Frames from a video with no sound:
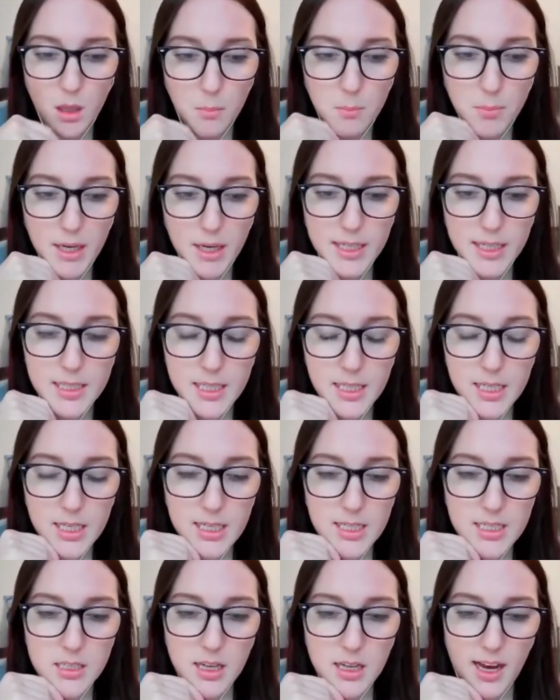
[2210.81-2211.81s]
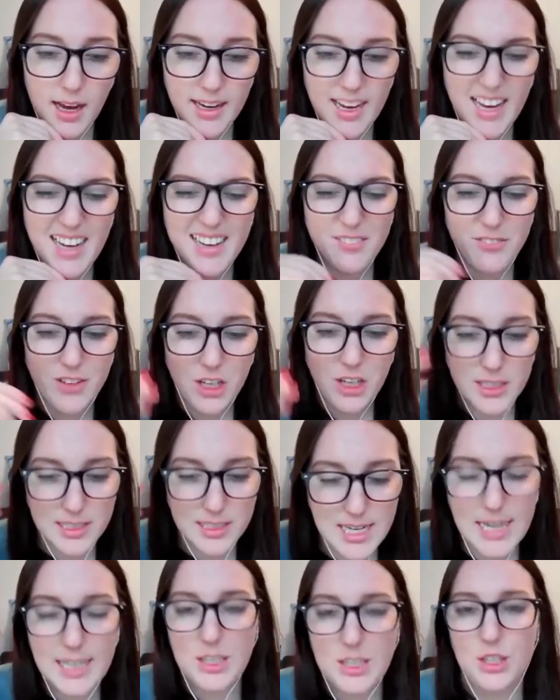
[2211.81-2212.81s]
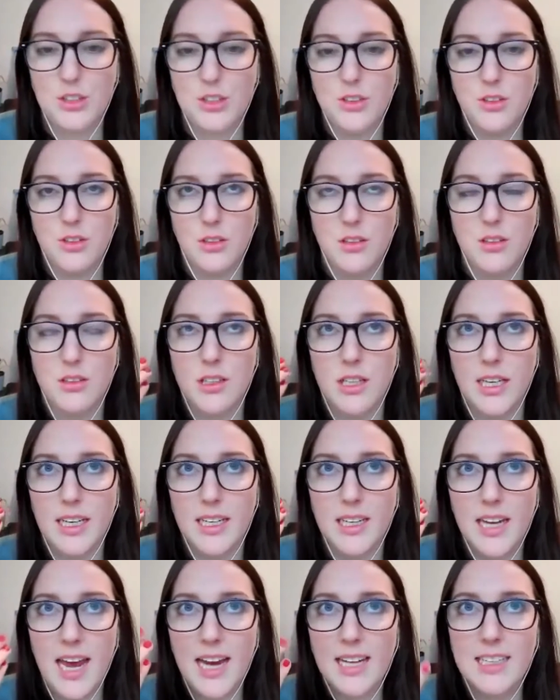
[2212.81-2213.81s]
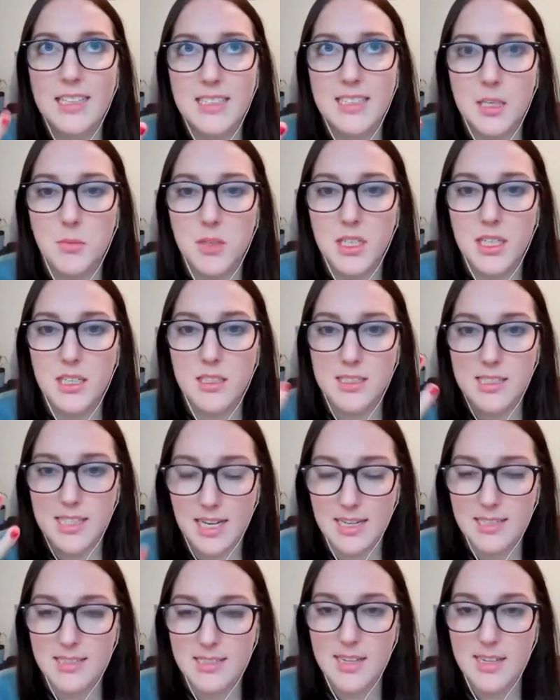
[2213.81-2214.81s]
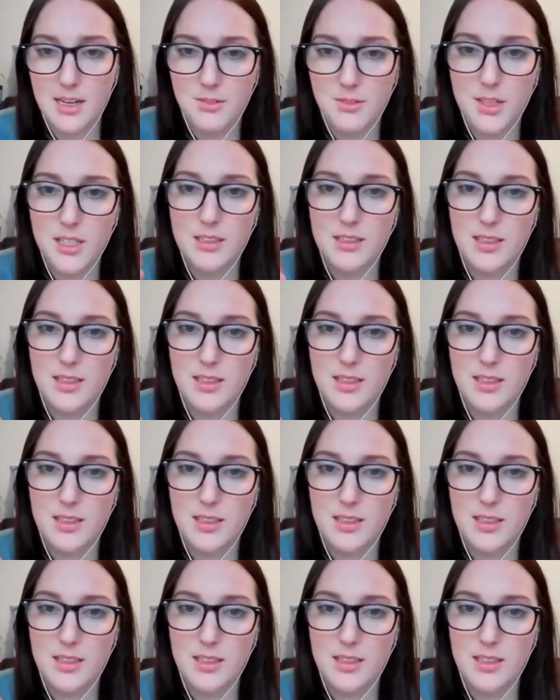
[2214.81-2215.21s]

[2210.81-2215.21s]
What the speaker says: But I had a very technical or like academia sense of it,